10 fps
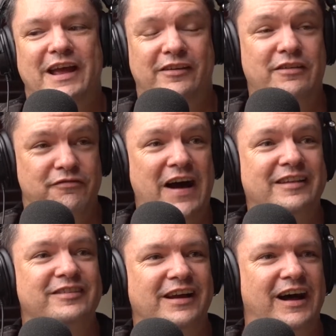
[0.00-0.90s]
he actually
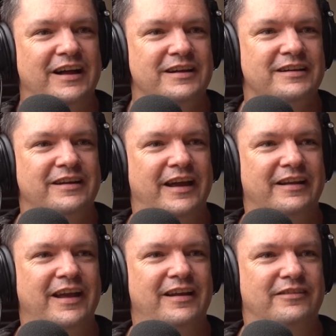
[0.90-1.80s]
fights a guy,
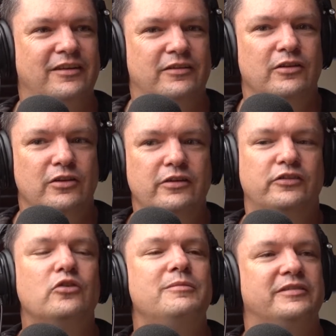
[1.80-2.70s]
and it
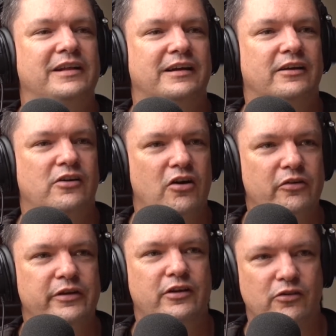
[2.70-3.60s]
looks almost like a
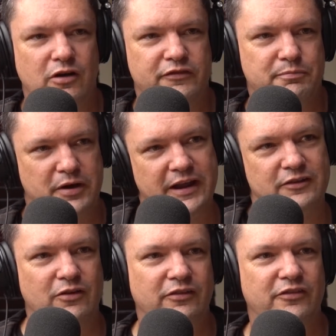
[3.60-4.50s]
choreographed
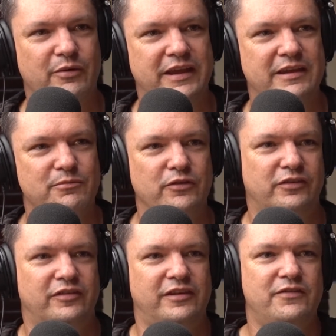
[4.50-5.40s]
breakdance the way he moves,
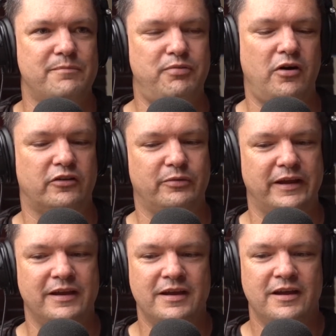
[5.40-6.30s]
because there's even a part
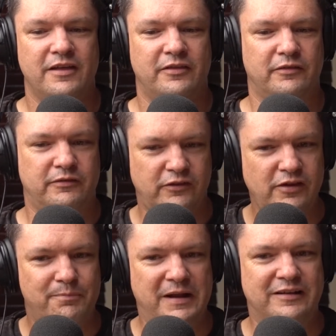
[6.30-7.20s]
where this
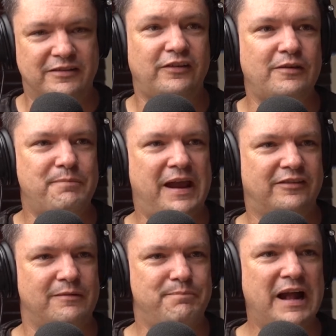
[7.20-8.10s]
chip
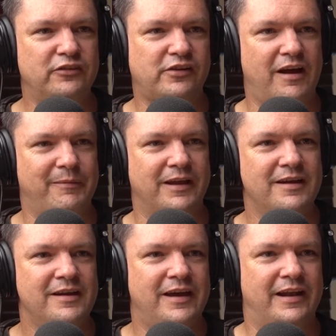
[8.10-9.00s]
anticipates a punch coming,
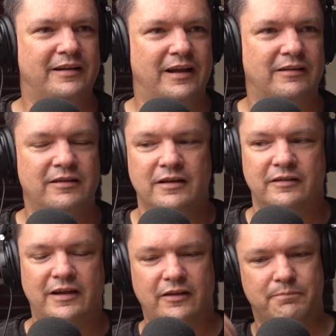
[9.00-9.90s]
and it like
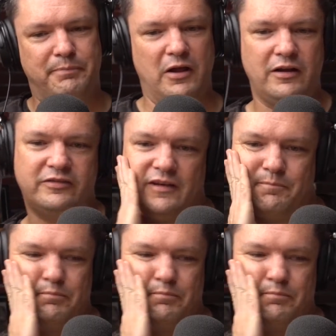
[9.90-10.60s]
it blocks and it